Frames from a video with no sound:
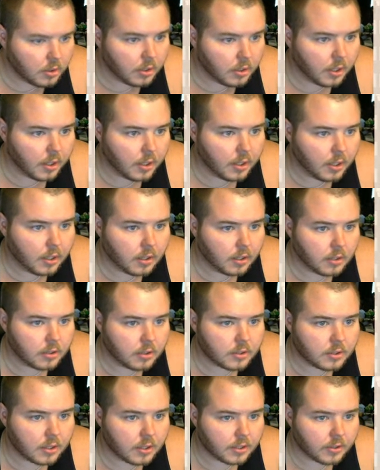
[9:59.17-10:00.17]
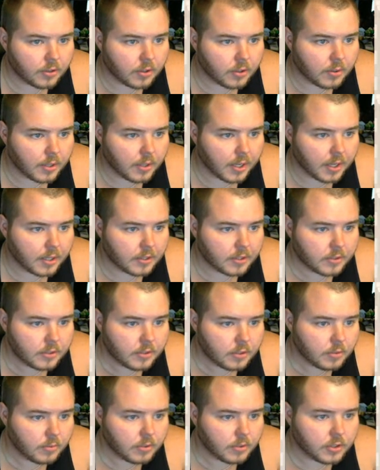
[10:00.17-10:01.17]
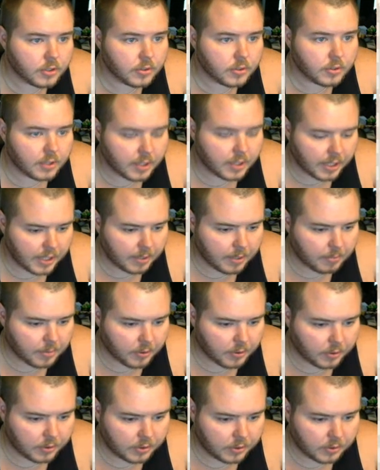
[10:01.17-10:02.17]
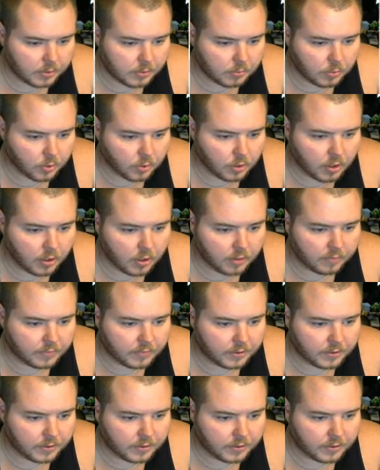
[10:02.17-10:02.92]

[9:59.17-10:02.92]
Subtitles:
And it looks like they're okay. So we're just going to keep building some more office